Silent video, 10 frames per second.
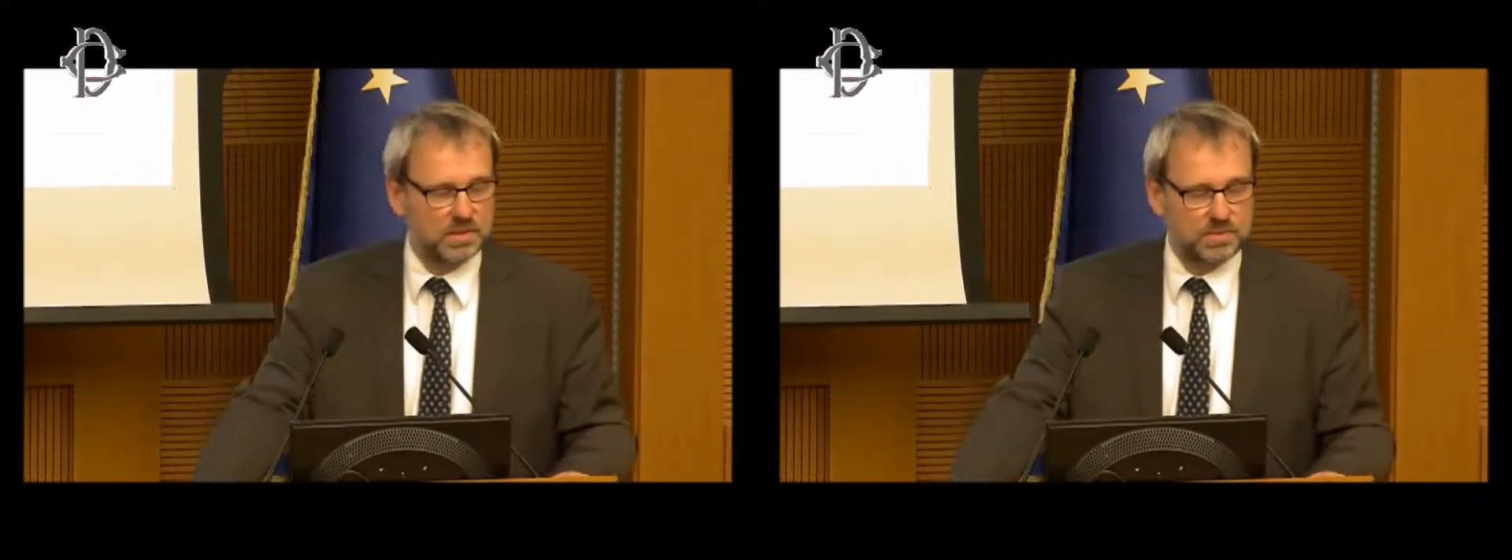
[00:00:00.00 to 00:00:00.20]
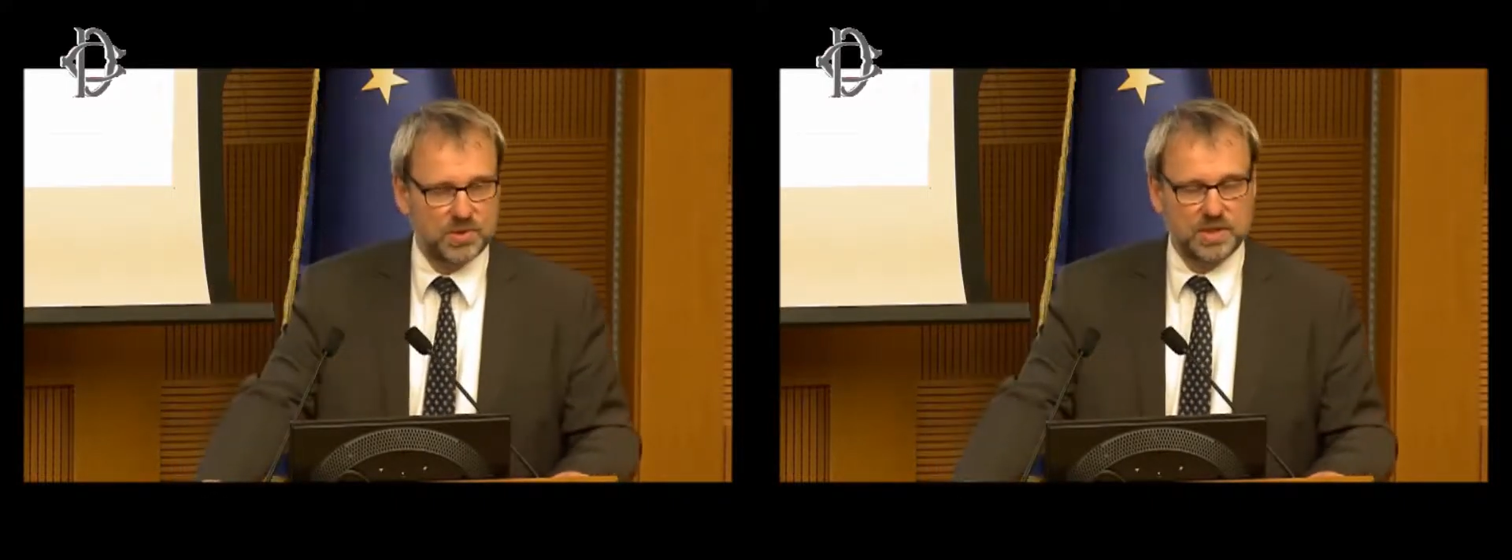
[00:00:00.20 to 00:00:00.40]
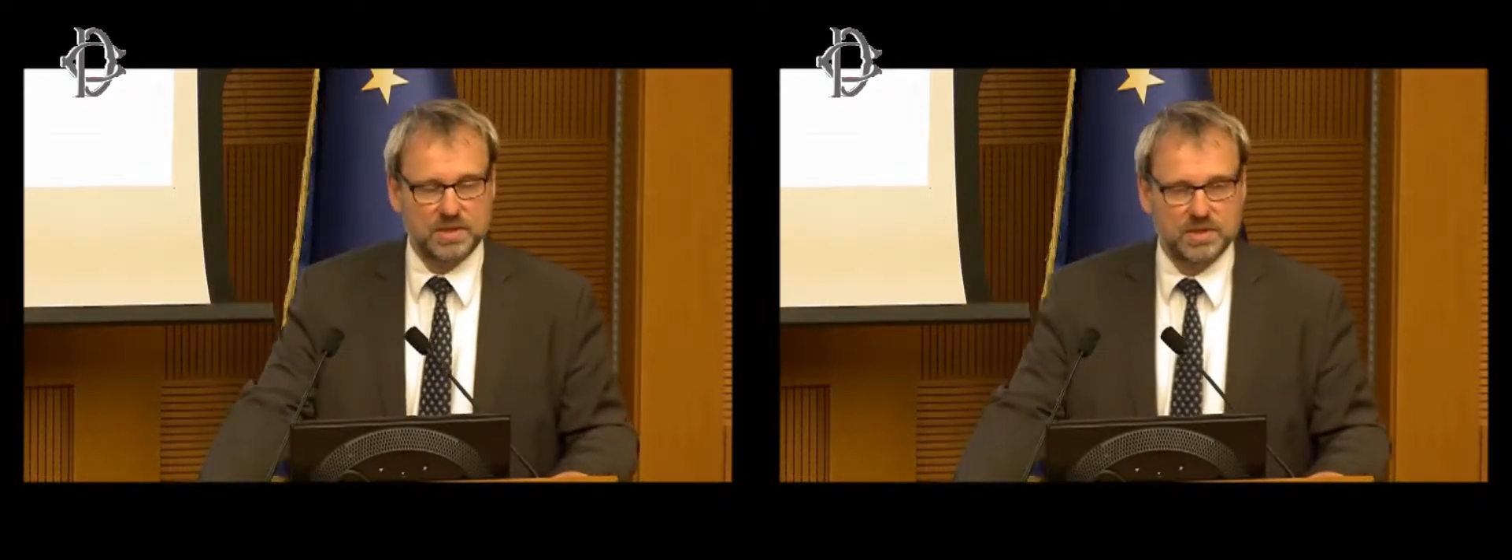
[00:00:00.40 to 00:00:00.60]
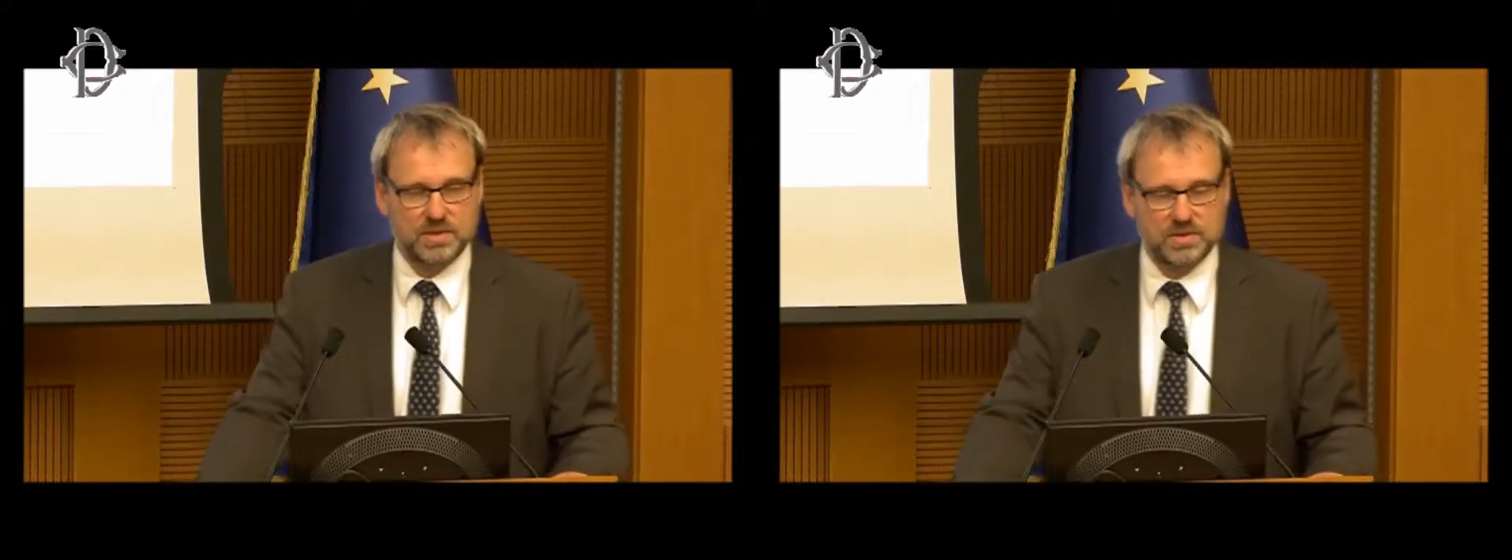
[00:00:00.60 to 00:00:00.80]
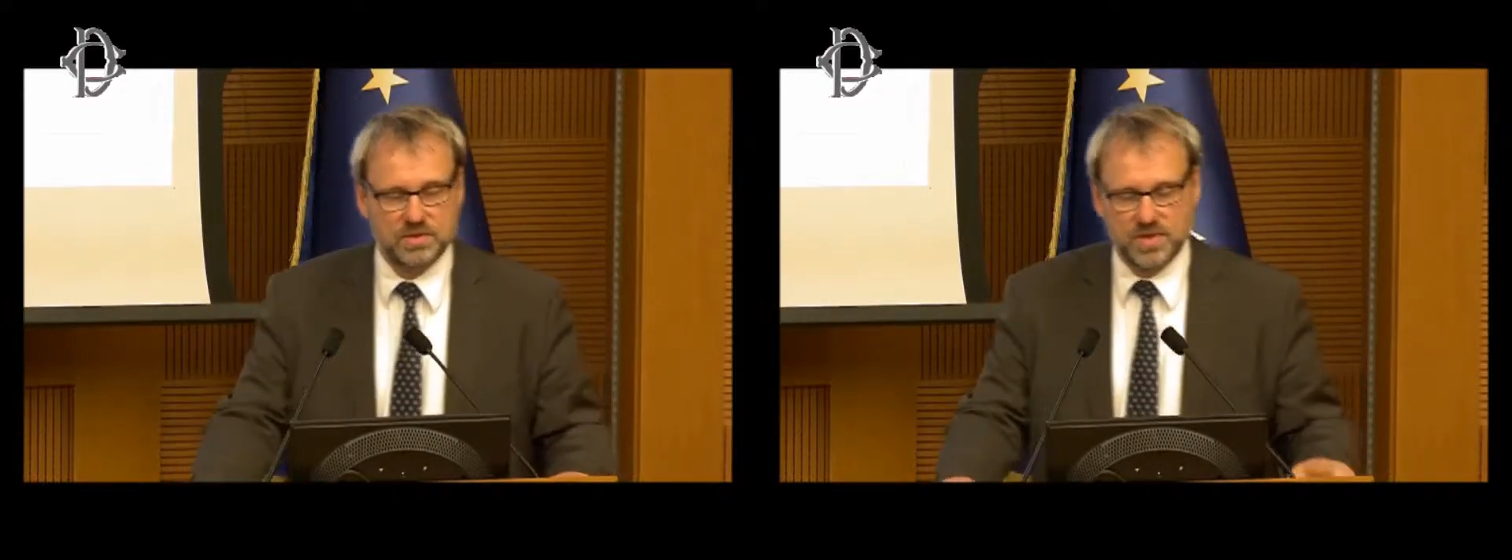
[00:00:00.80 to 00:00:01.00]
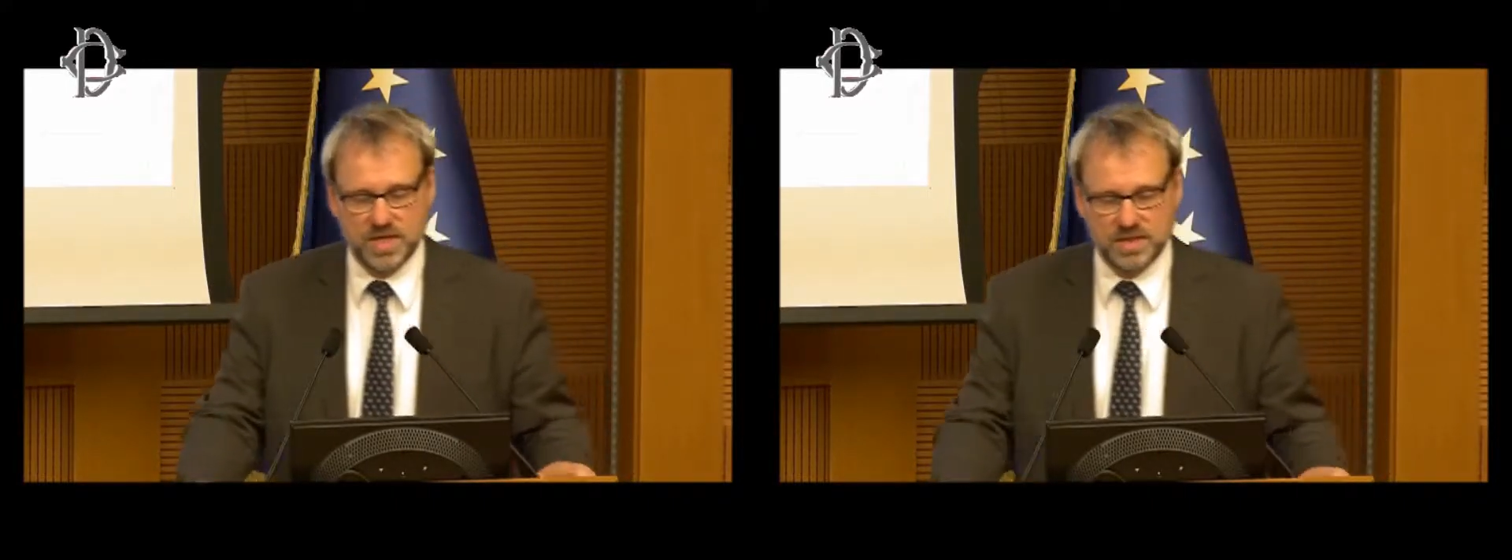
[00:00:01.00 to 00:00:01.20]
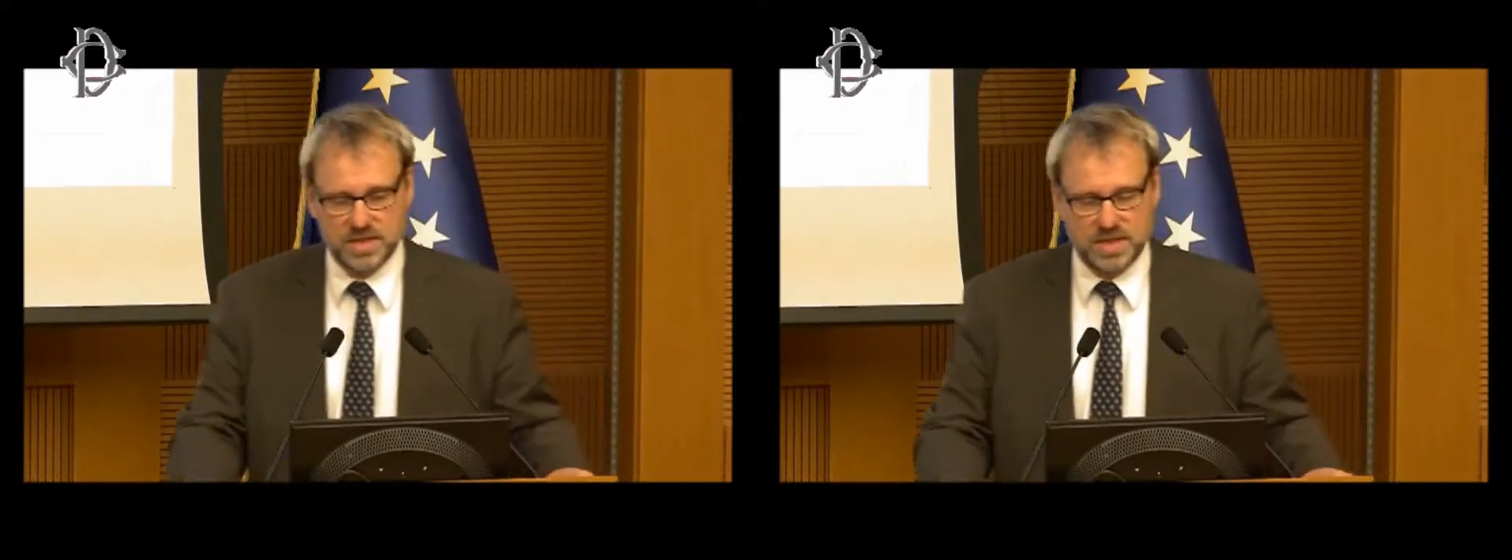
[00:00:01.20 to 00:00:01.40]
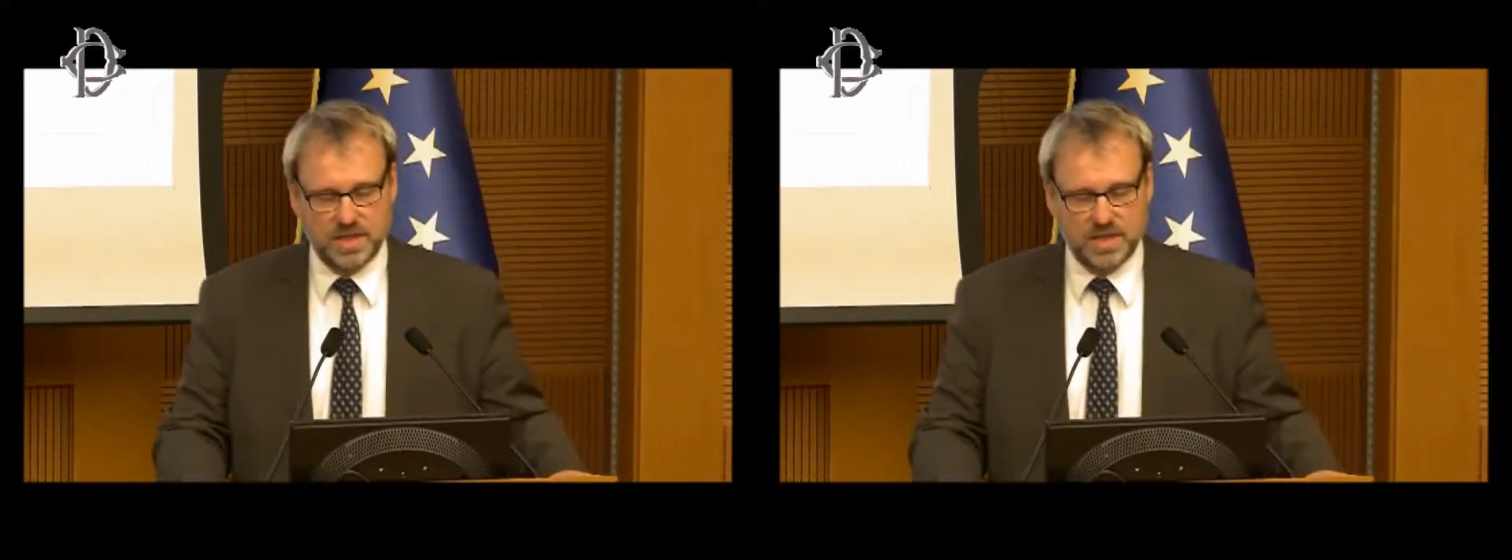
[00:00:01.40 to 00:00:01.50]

and political constraints.